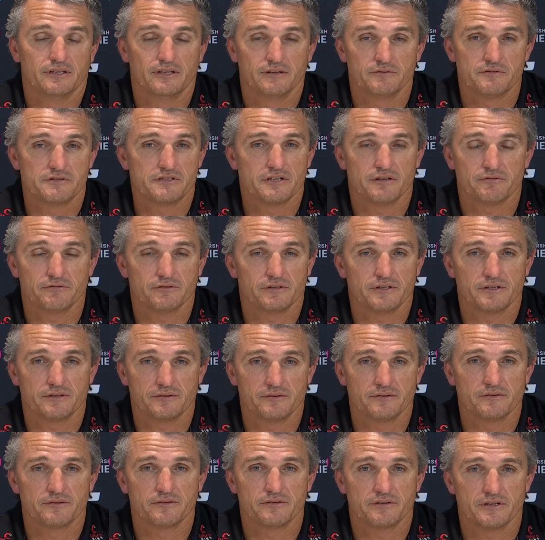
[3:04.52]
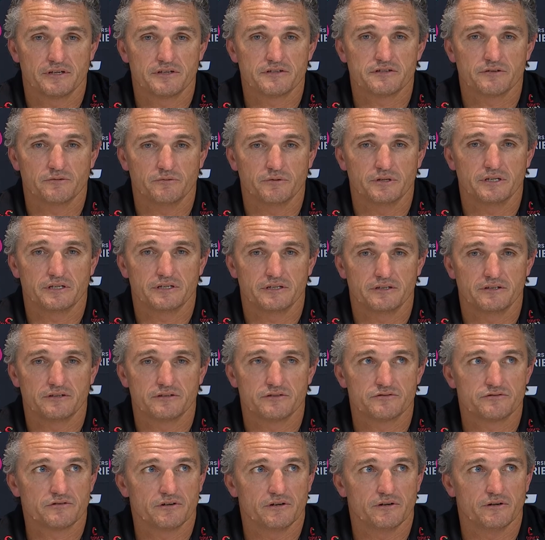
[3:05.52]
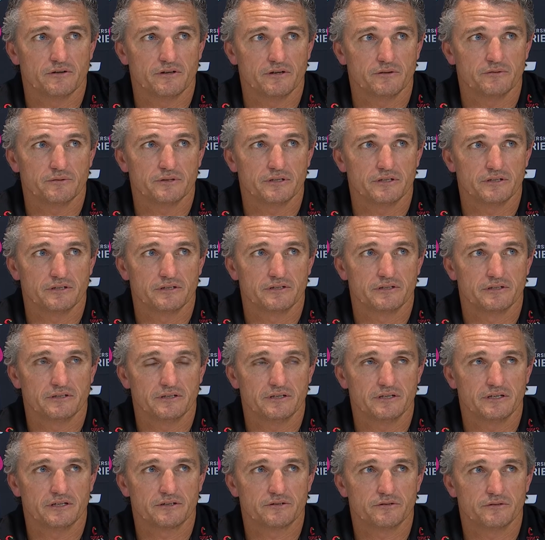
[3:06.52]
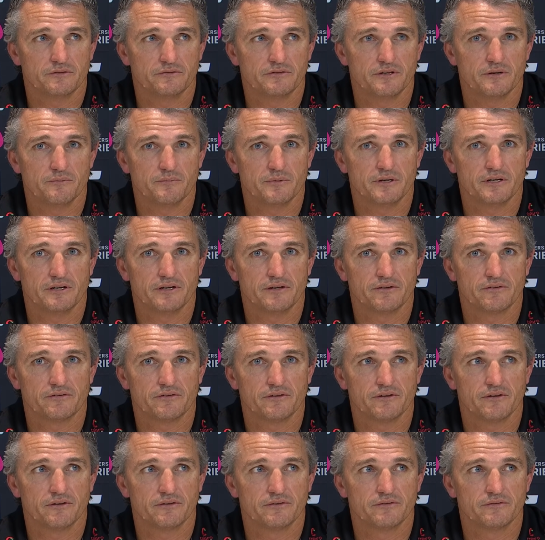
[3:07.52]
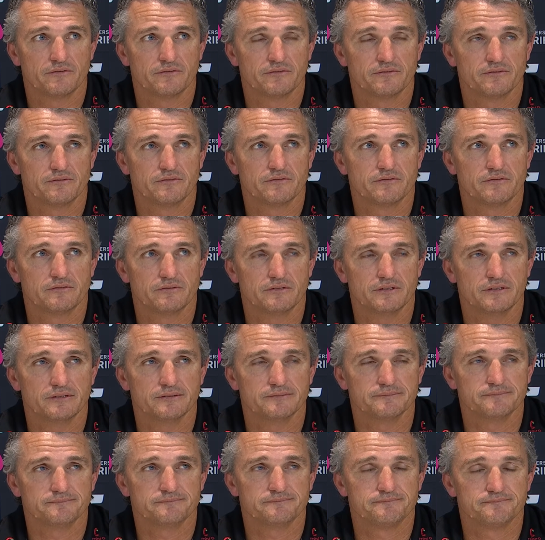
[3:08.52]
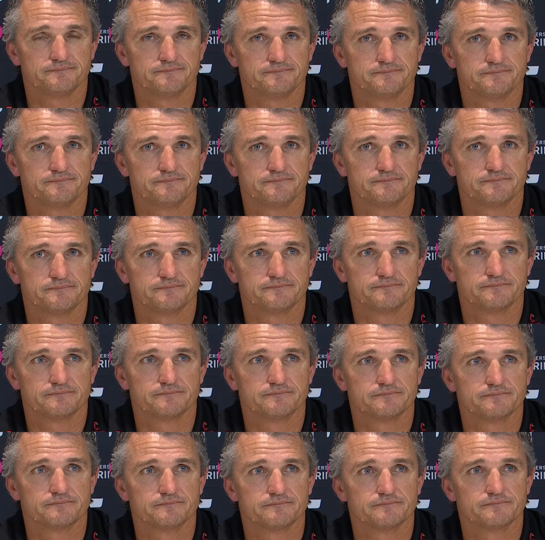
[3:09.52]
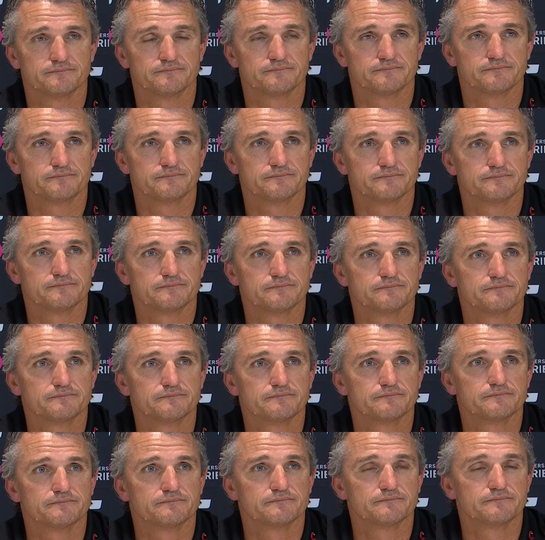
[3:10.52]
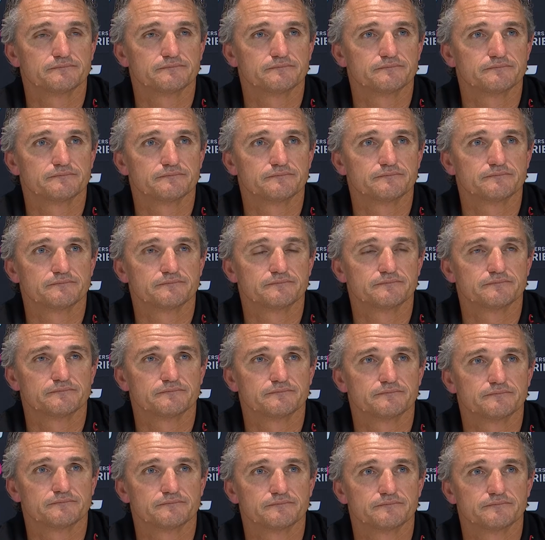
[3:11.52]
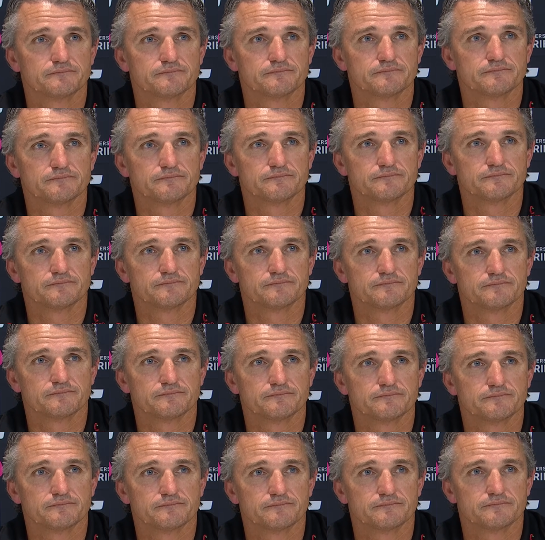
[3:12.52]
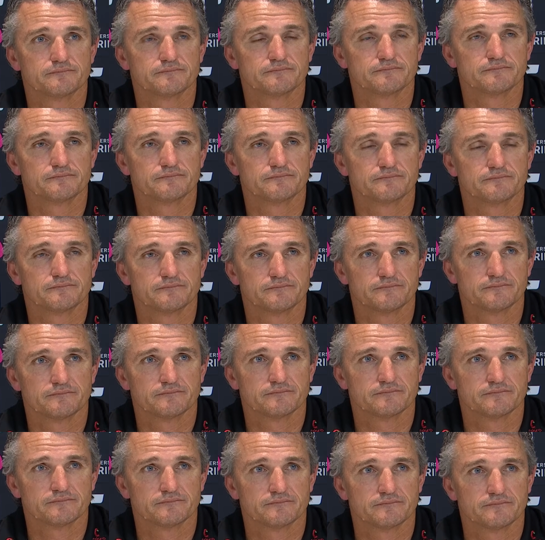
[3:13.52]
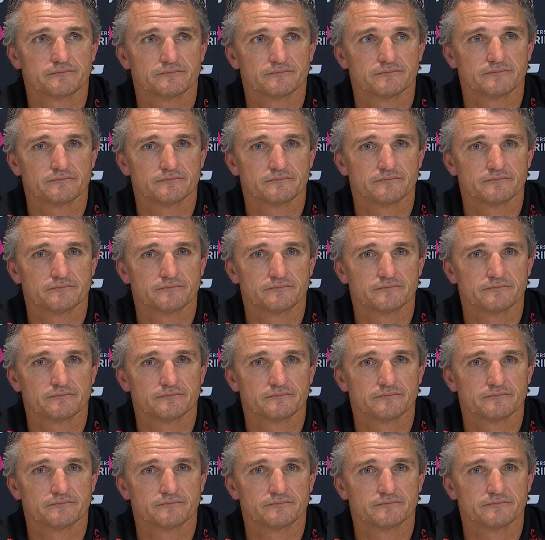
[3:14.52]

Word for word: there was definitely things that we could control that we yeah could have done better. So, yeah. How's um, Nathan after that shot from Keaon Koloamatangi? He looked a bit ginger after it.